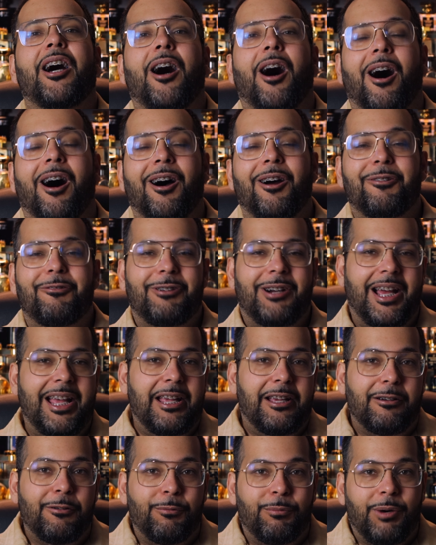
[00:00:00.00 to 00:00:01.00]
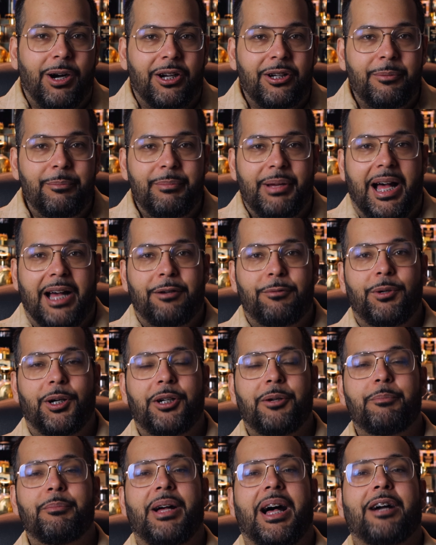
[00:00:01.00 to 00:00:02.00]
All right, welcome
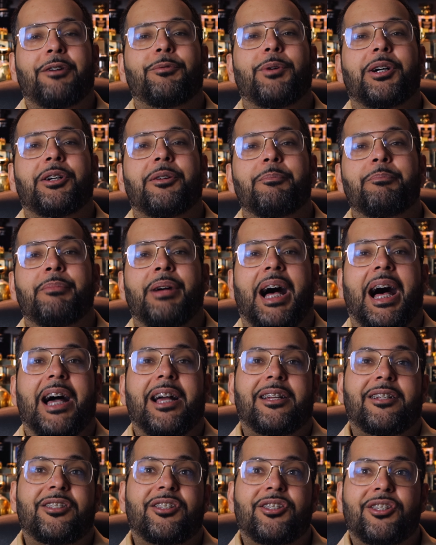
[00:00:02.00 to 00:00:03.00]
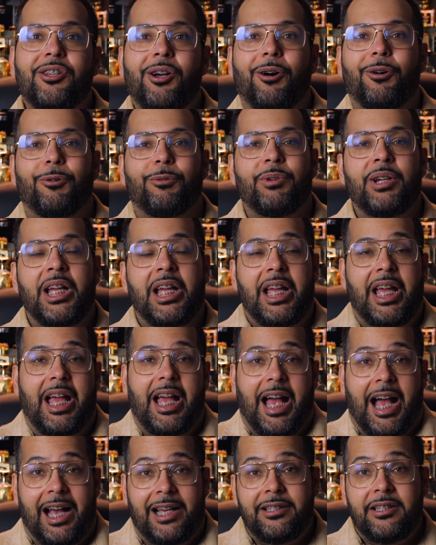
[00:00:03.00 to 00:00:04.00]
back. So,
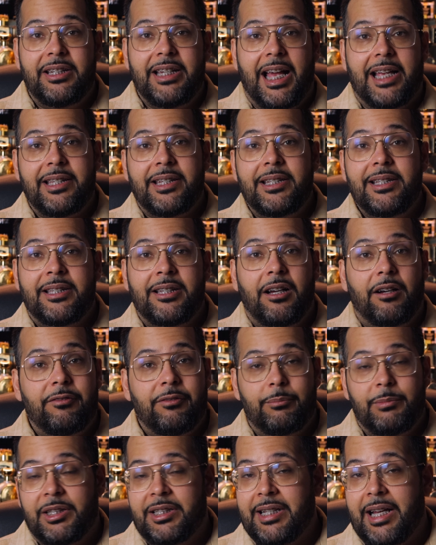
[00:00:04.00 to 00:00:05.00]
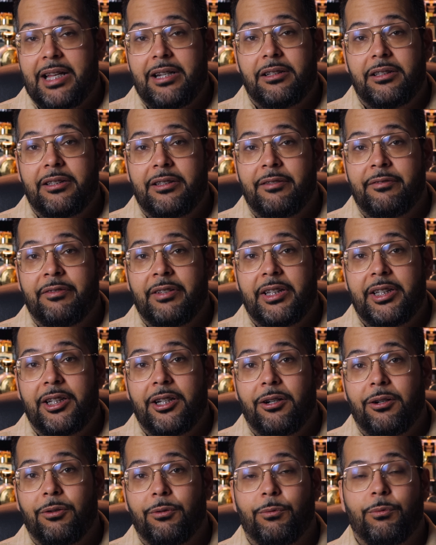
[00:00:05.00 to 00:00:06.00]
as you guys can tell from the title of the
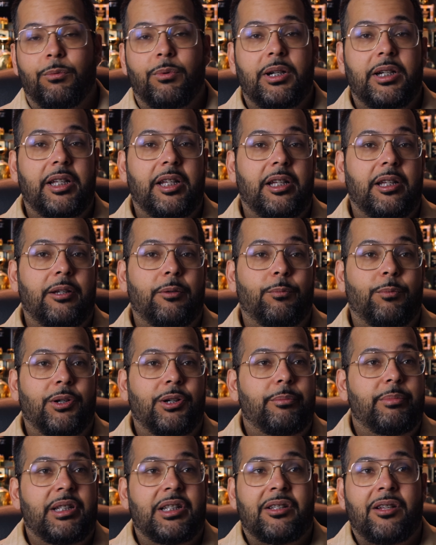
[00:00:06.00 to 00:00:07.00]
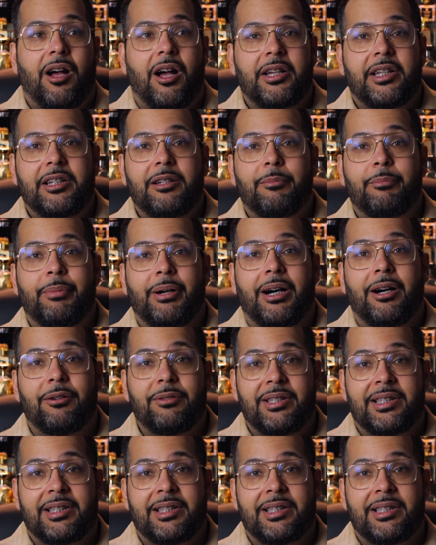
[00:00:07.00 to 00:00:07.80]
video, we will be talking about